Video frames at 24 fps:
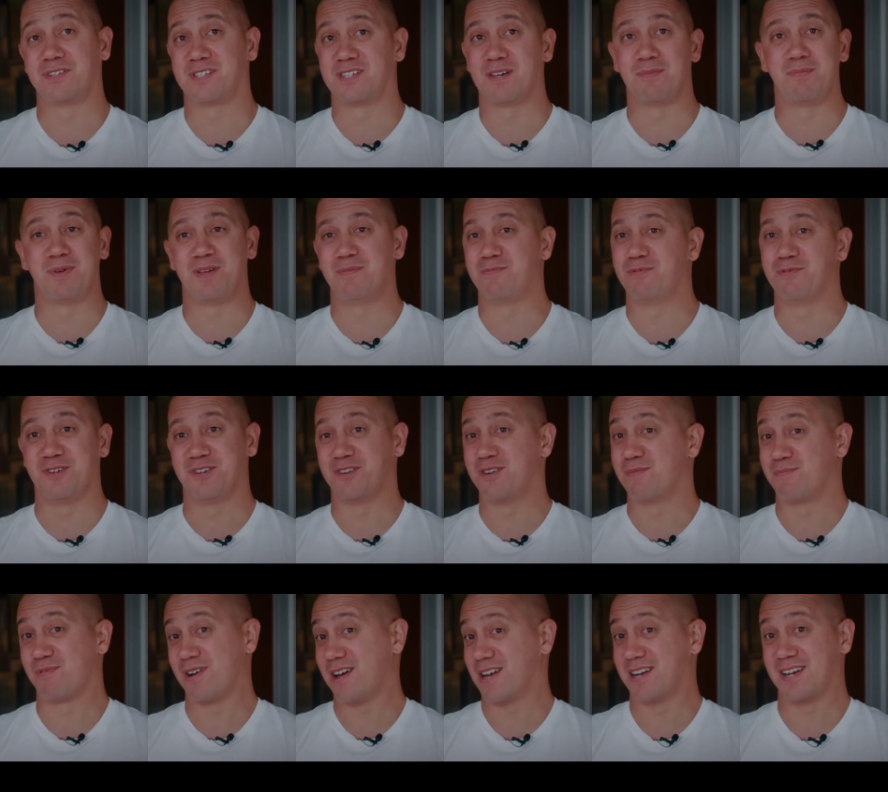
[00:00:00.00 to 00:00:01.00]
some people, you're
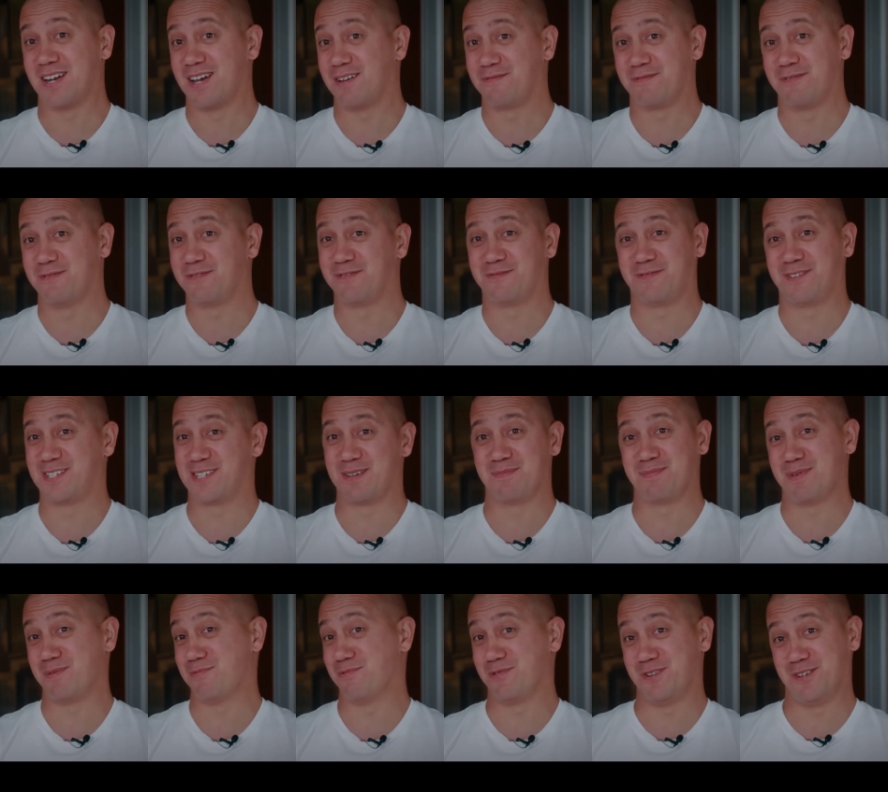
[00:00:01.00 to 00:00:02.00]
not brown enough, and for
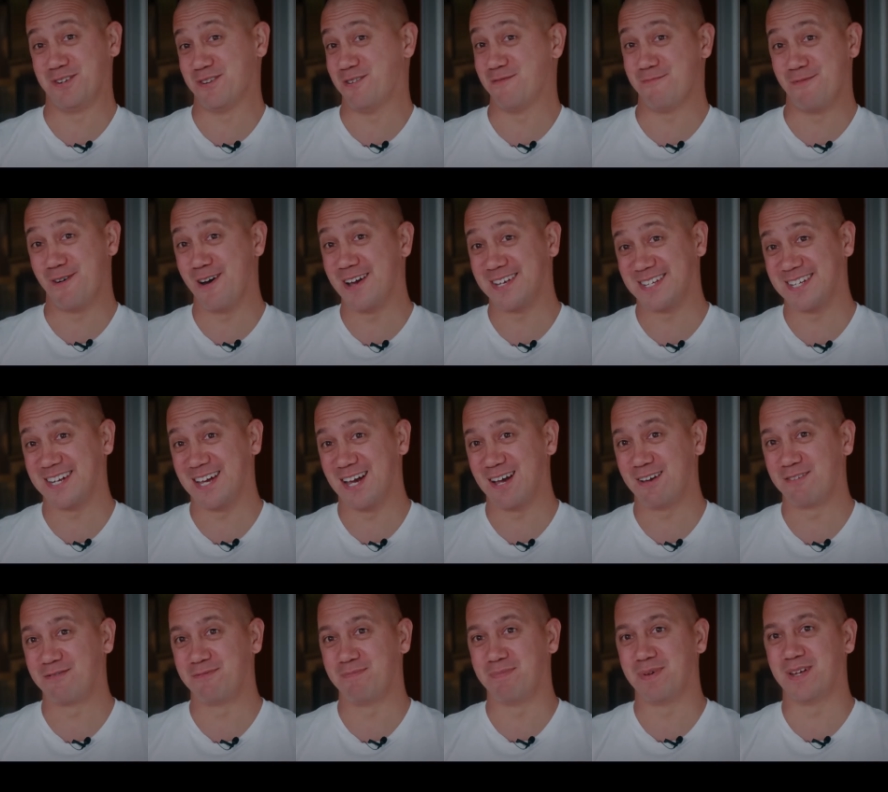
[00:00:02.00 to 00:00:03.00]
some people, you're not white
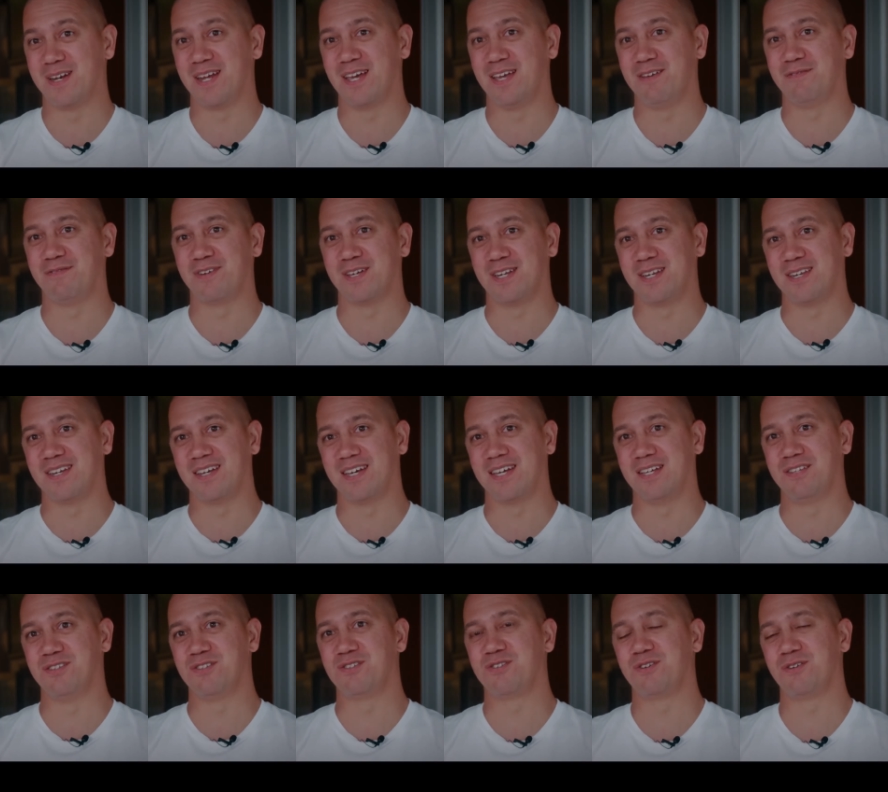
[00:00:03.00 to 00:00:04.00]
enough. But even
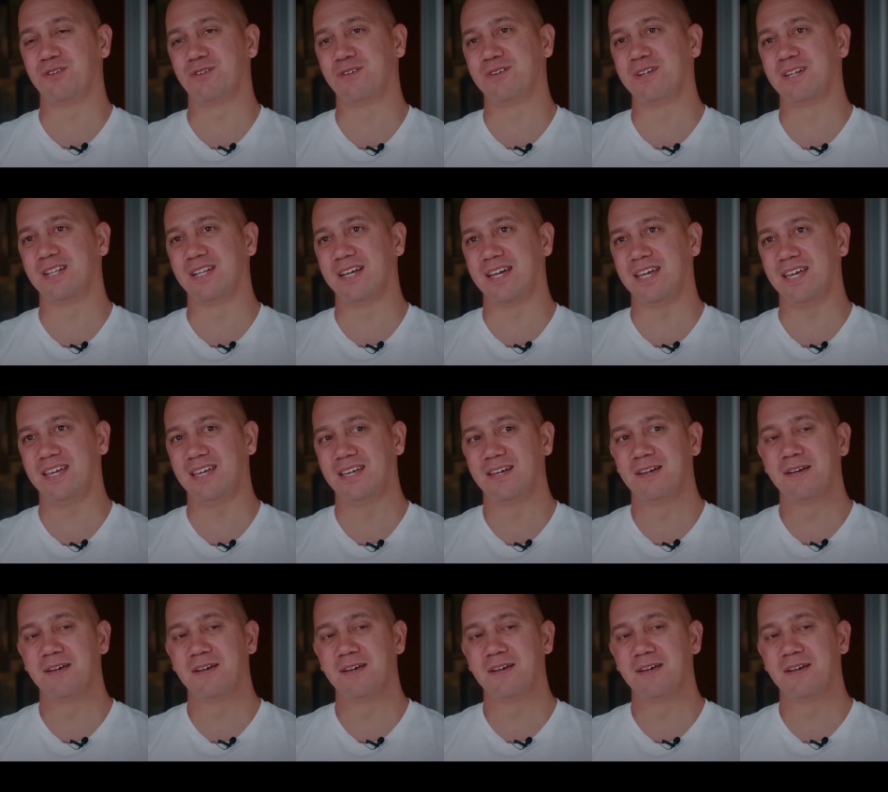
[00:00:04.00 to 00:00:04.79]
internally,